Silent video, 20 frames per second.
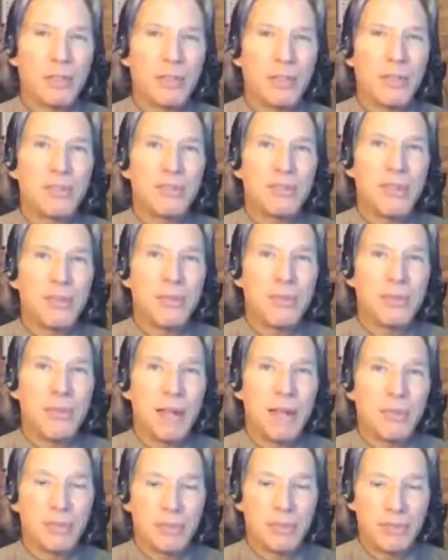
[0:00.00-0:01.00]
and about
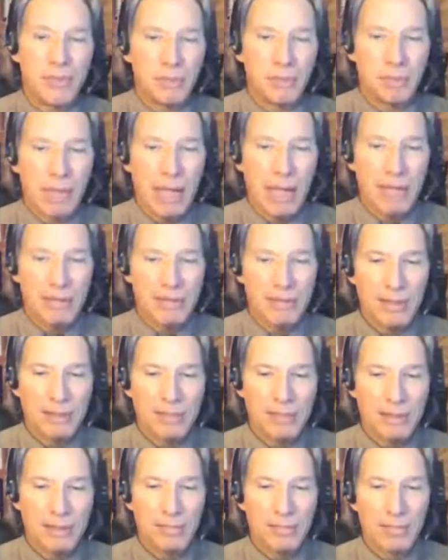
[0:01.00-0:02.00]
75% of blacks
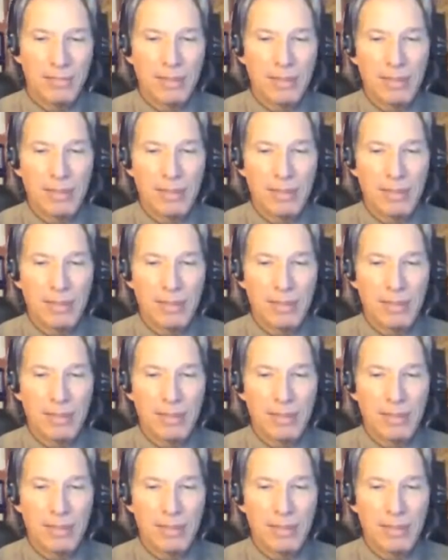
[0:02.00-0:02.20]
have it.